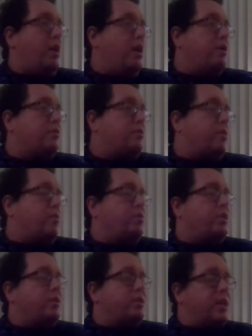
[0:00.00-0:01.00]
So
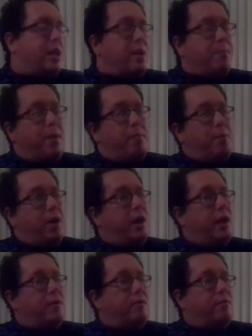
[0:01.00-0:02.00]
just keep in
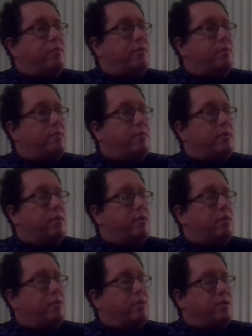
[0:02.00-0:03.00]
mind,
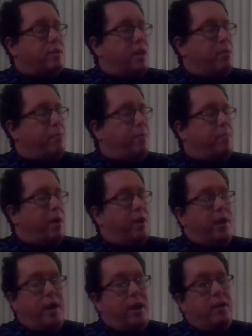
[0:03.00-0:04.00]

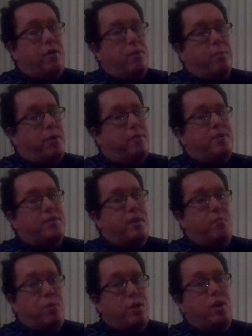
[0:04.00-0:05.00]
and I know you're probably
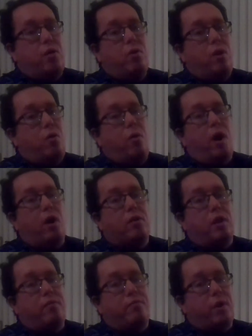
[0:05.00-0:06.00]
saying, "Well, you don't know our
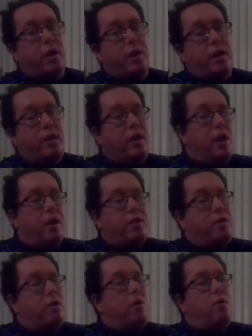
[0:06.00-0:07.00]
love, Randy.
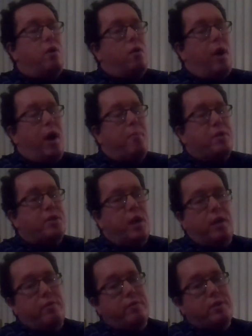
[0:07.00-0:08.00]
You don't know how much I
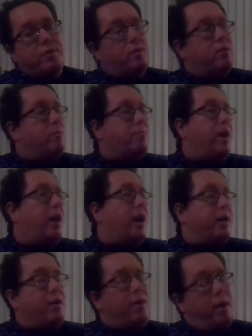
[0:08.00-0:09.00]
love this girl."
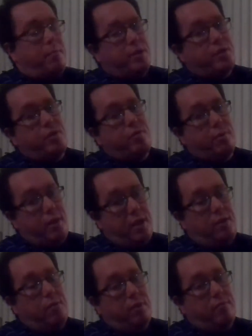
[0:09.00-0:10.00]
I know how much you
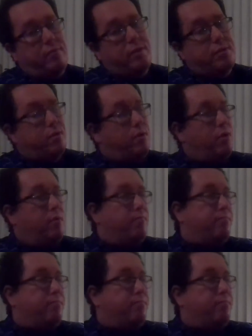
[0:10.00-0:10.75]
think you love this girl.